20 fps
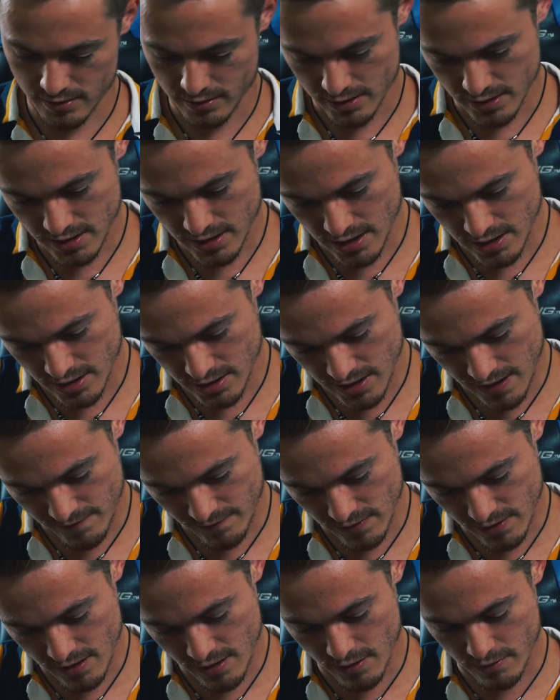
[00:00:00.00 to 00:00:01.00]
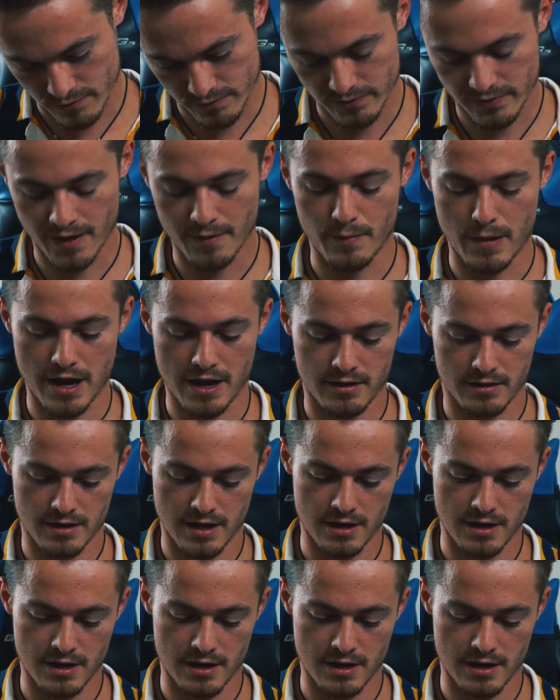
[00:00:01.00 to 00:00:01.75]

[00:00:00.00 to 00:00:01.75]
Unless I just have to, oh, never mind.